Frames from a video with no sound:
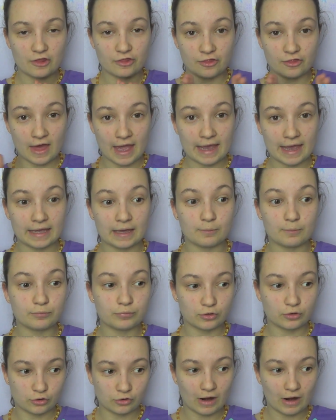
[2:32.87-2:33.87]
they
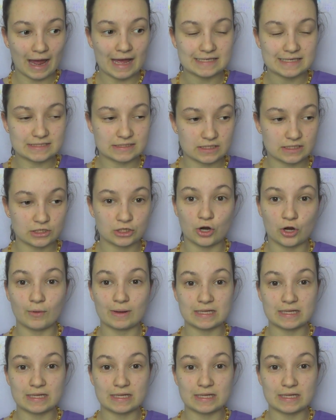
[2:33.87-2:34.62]
progress, you know,